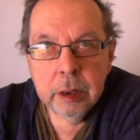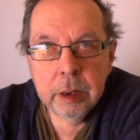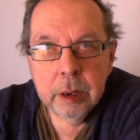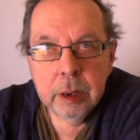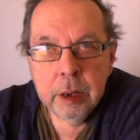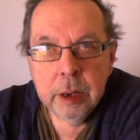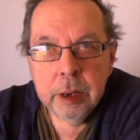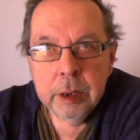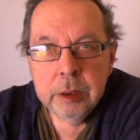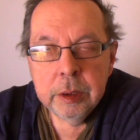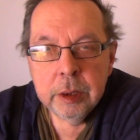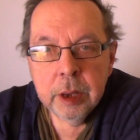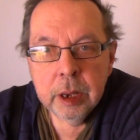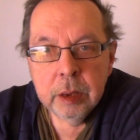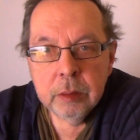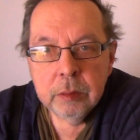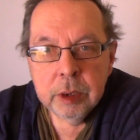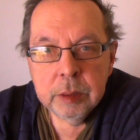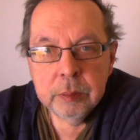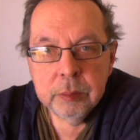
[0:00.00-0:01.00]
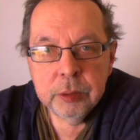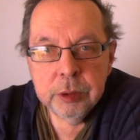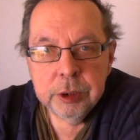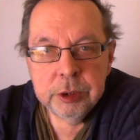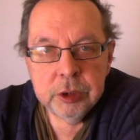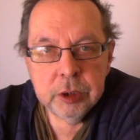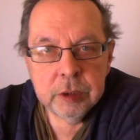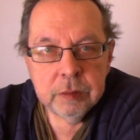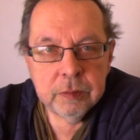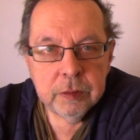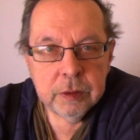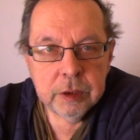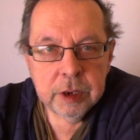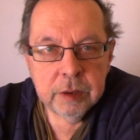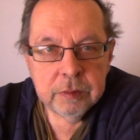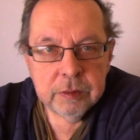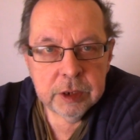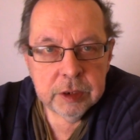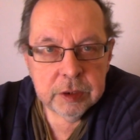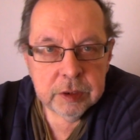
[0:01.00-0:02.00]
and not one preaching
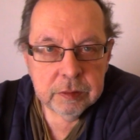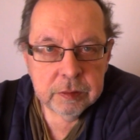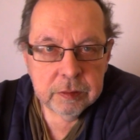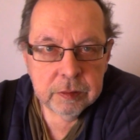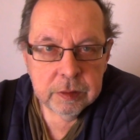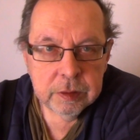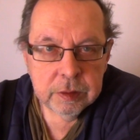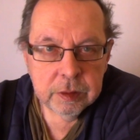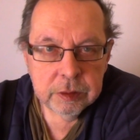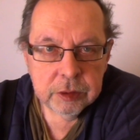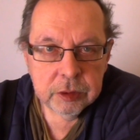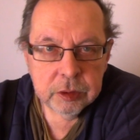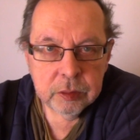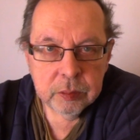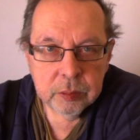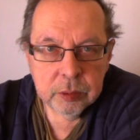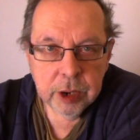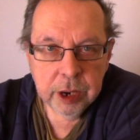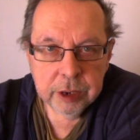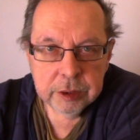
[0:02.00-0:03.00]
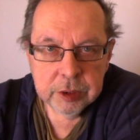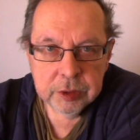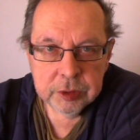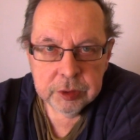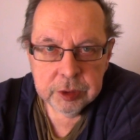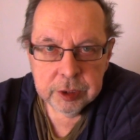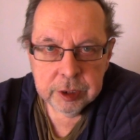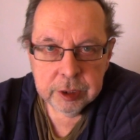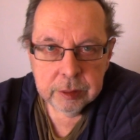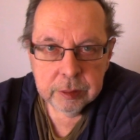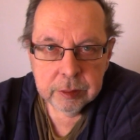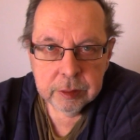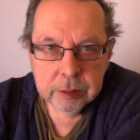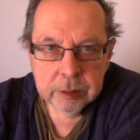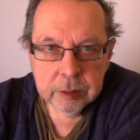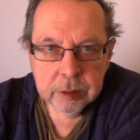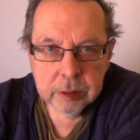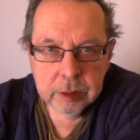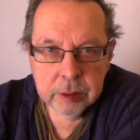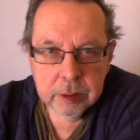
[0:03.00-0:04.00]
forgiveness for those who practiced it.
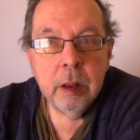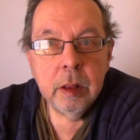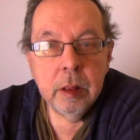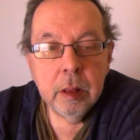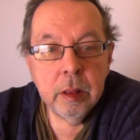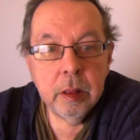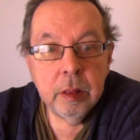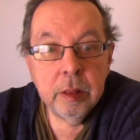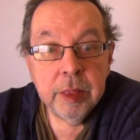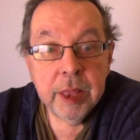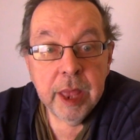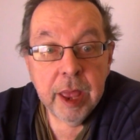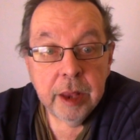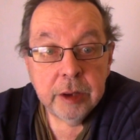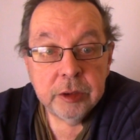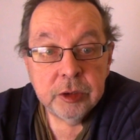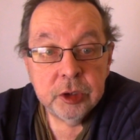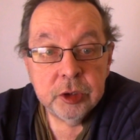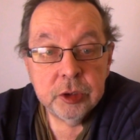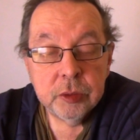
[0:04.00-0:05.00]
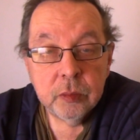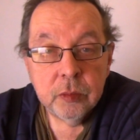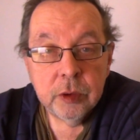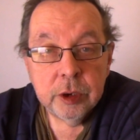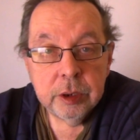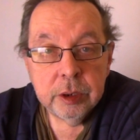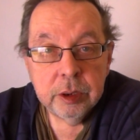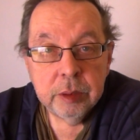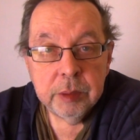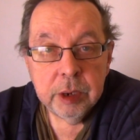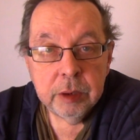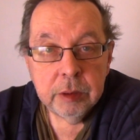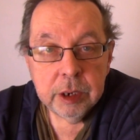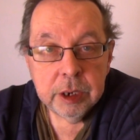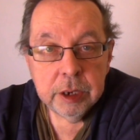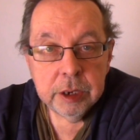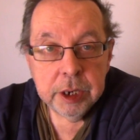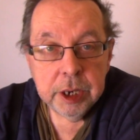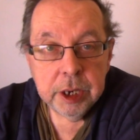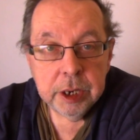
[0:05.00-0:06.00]
That's what
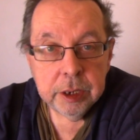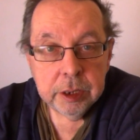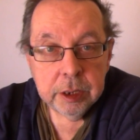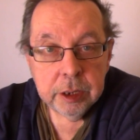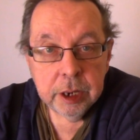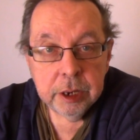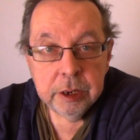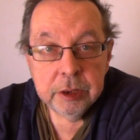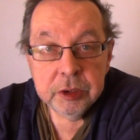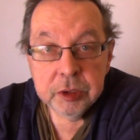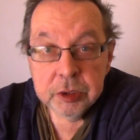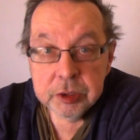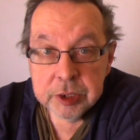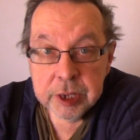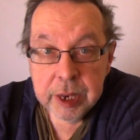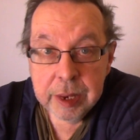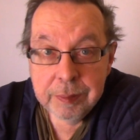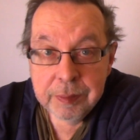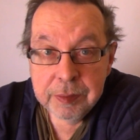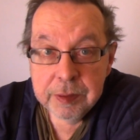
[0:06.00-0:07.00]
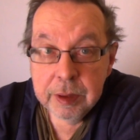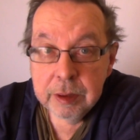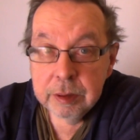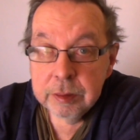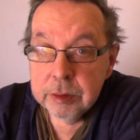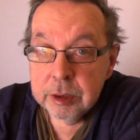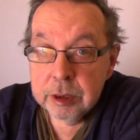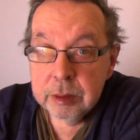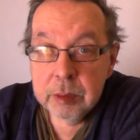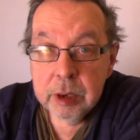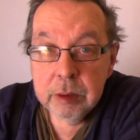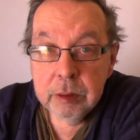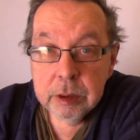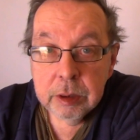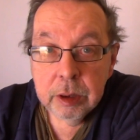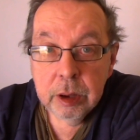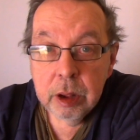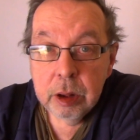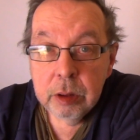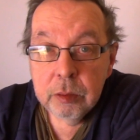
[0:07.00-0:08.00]
America needed. And it's the same thing that
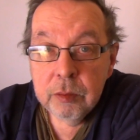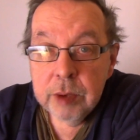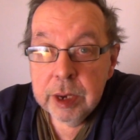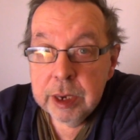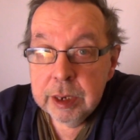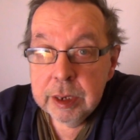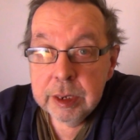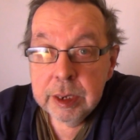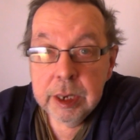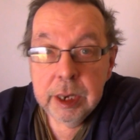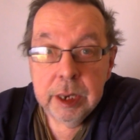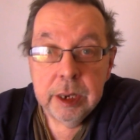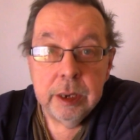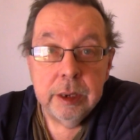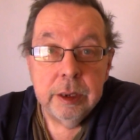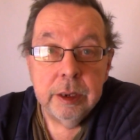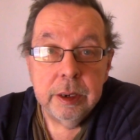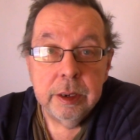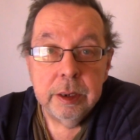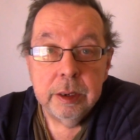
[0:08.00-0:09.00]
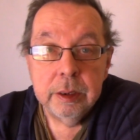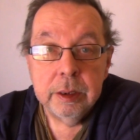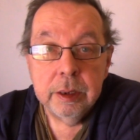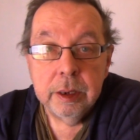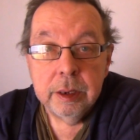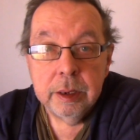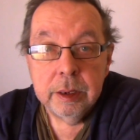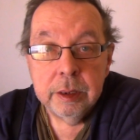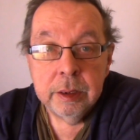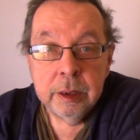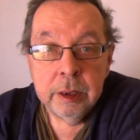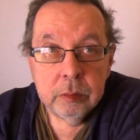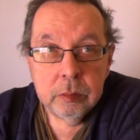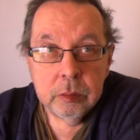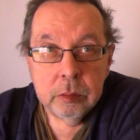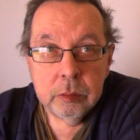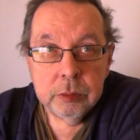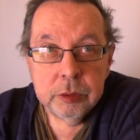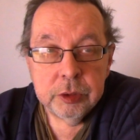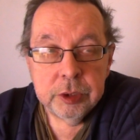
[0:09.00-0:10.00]
America already needed in uh,
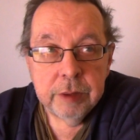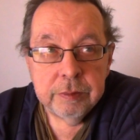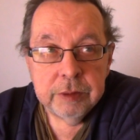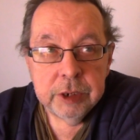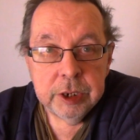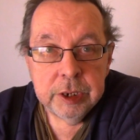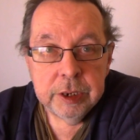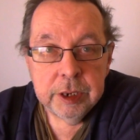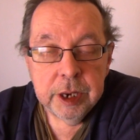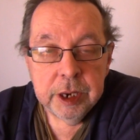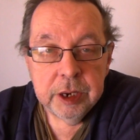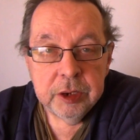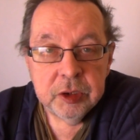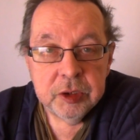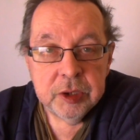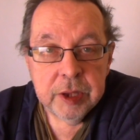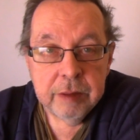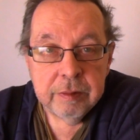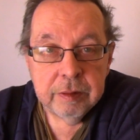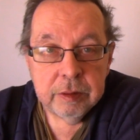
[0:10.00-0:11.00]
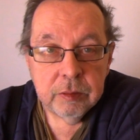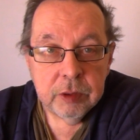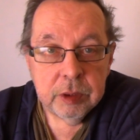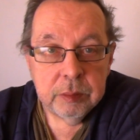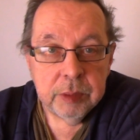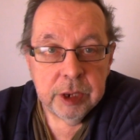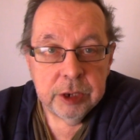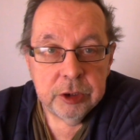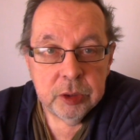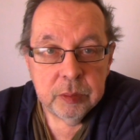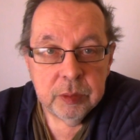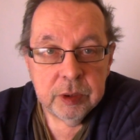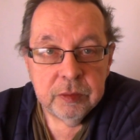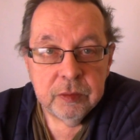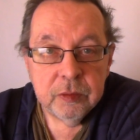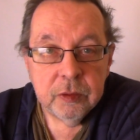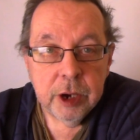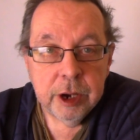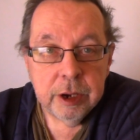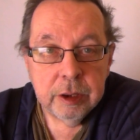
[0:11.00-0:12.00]
1787 when Benjamin
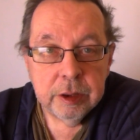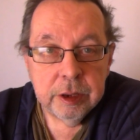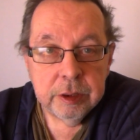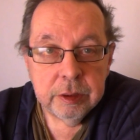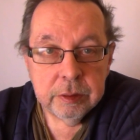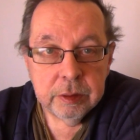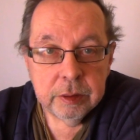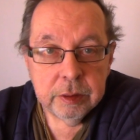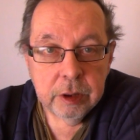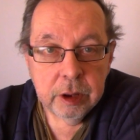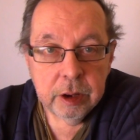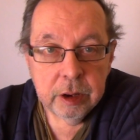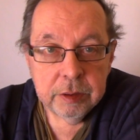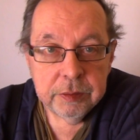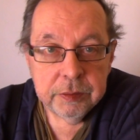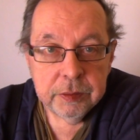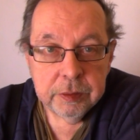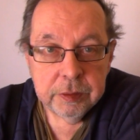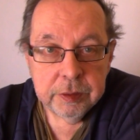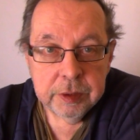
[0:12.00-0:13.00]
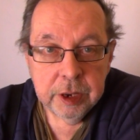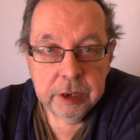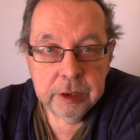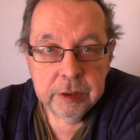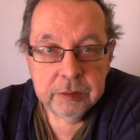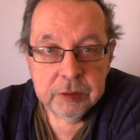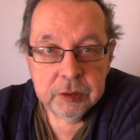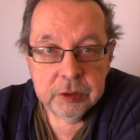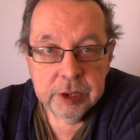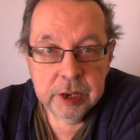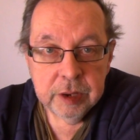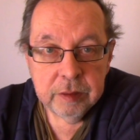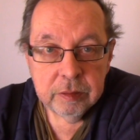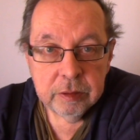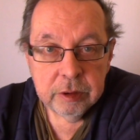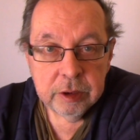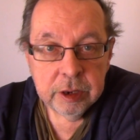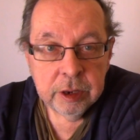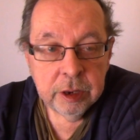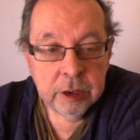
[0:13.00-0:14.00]
Franklin called for the end of
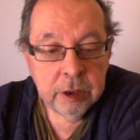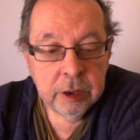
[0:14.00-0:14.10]
slavery.